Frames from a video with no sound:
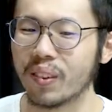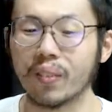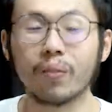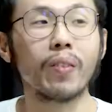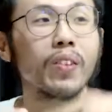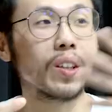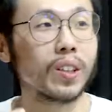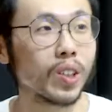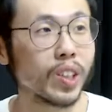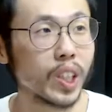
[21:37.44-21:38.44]
Maybe you
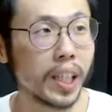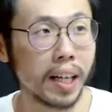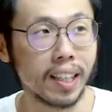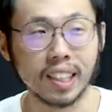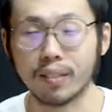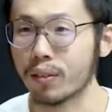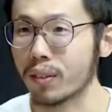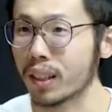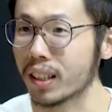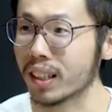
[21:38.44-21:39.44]
can share some
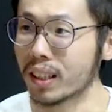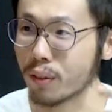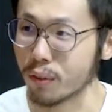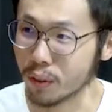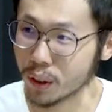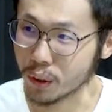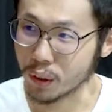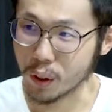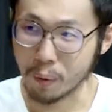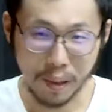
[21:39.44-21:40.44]
of, you know,
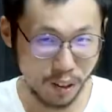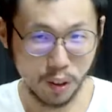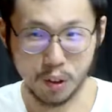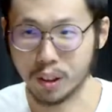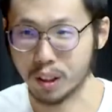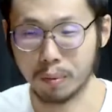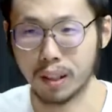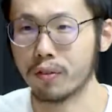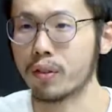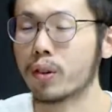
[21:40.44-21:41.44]
your message to the
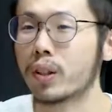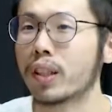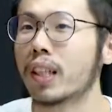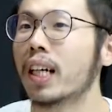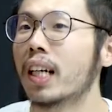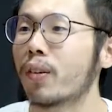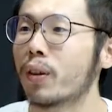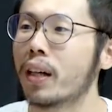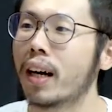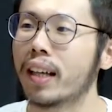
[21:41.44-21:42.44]
smart viewers
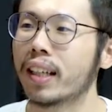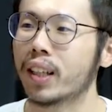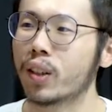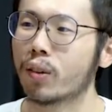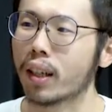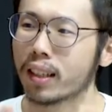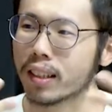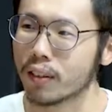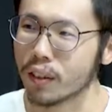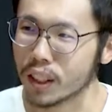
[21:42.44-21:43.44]
regarding, you know, like
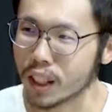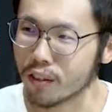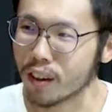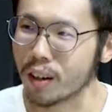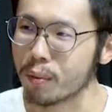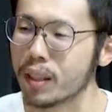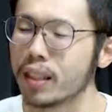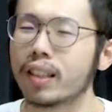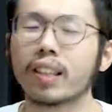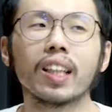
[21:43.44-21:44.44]
saving the
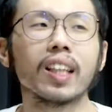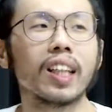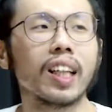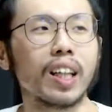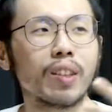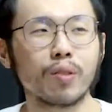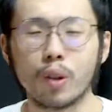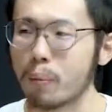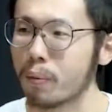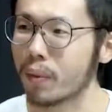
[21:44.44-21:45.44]
environment
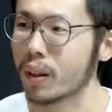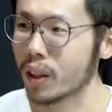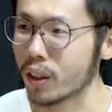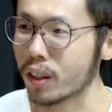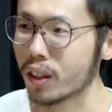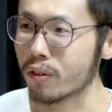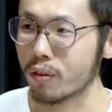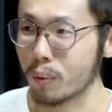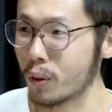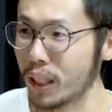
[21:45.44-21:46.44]
from your
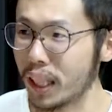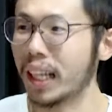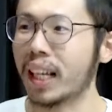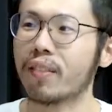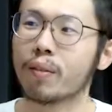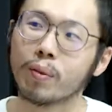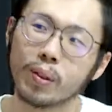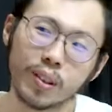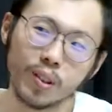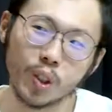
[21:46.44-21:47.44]
daily life. Maybe
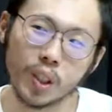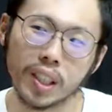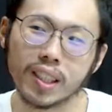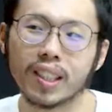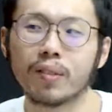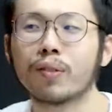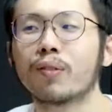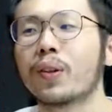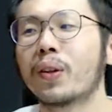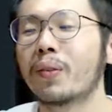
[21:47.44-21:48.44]
you can share some of
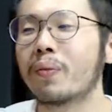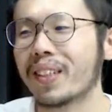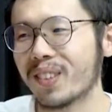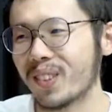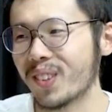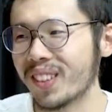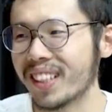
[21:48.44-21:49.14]
your message.